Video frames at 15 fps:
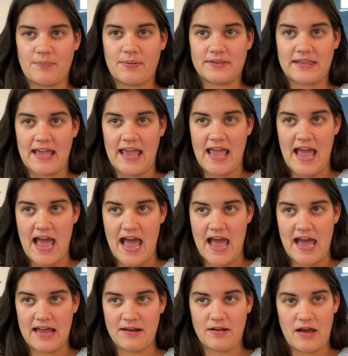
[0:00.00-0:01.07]
but they
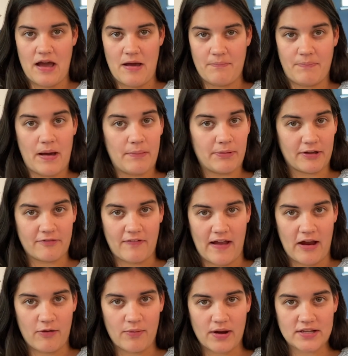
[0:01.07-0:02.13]
had um, public
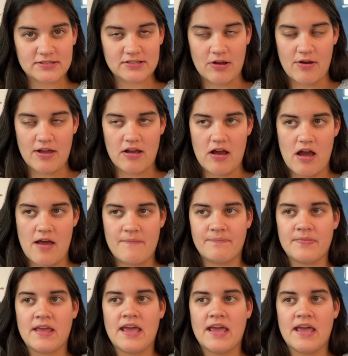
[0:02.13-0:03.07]
fireworks going on.